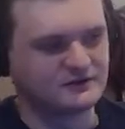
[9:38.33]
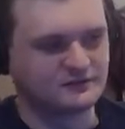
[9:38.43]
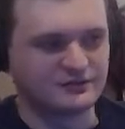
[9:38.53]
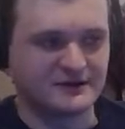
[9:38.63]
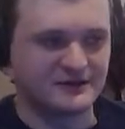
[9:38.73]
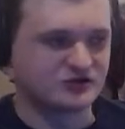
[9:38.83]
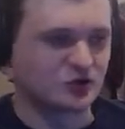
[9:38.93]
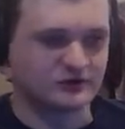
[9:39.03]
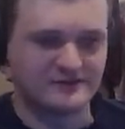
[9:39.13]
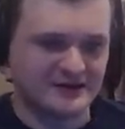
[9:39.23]
Pretty much
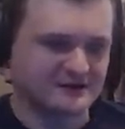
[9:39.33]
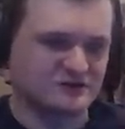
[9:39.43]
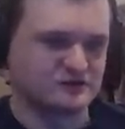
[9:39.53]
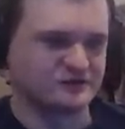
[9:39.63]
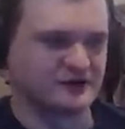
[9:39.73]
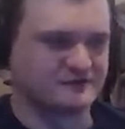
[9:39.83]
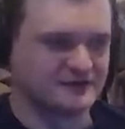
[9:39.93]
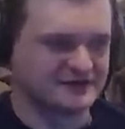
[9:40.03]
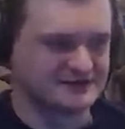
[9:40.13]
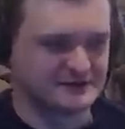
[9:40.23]
holding back that whole time for
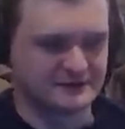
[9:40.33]
that star.